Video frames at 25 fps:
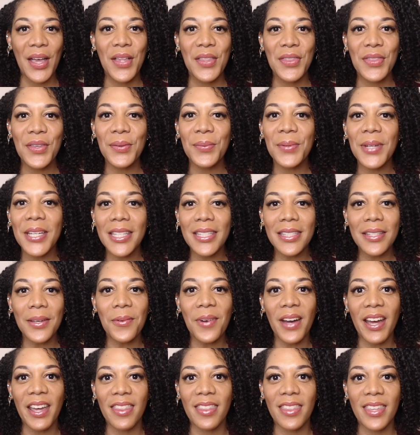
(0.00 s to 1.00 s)
The reason
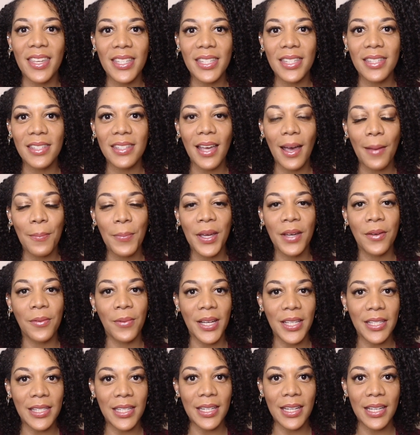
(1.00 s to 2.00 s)
why this topic
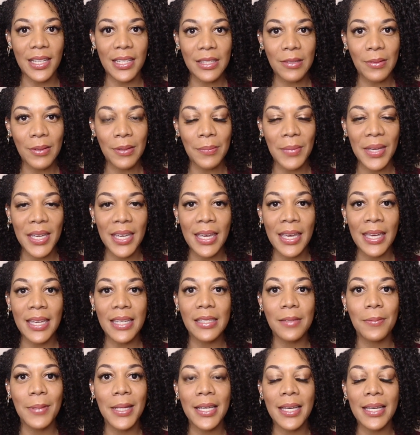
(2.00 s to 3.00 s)
resonates with me
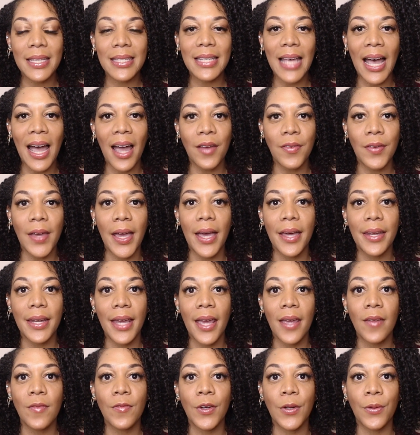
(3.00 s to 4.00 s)
is because I've
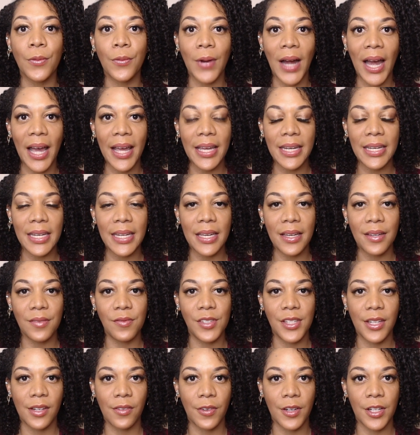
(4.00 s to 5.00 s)
had a variety
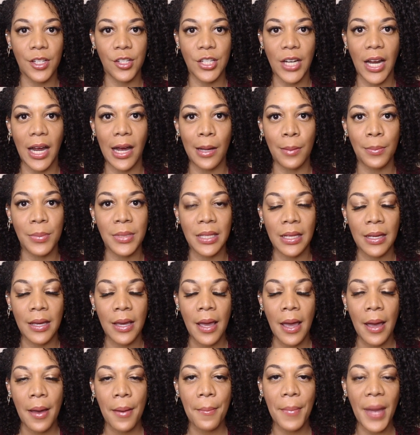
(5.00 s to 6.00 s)
of different jobs.
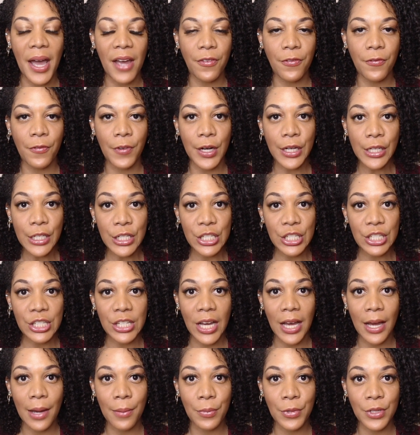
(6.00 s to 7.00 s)
My first
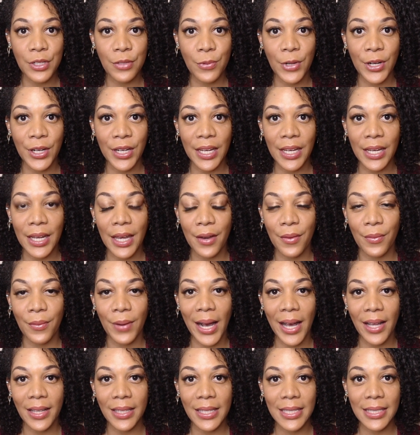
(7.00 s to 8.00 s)
job was working at
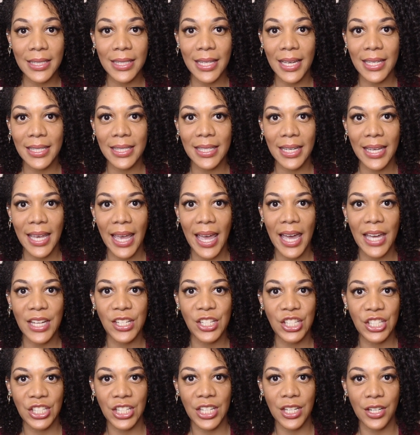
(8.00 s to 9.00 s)
Rally's as a
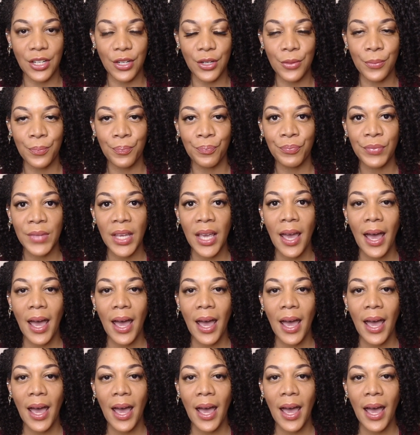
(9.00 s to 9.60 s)
cashier.